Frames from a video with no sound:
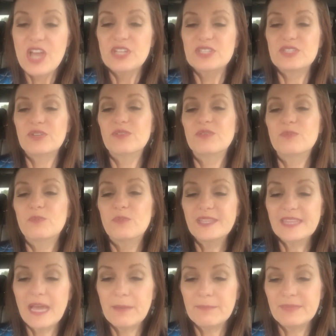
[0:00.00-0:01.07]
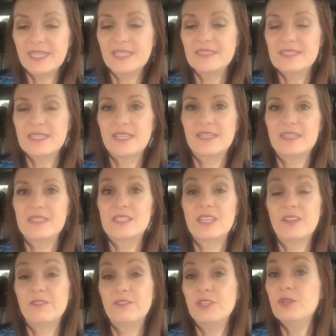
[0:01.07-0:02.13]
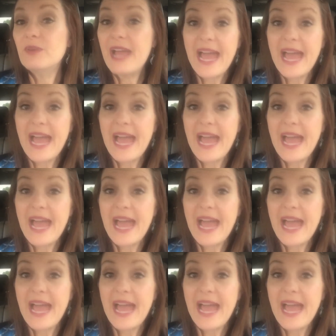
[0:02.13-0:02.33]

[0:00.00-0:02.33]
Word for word: So what that means is if you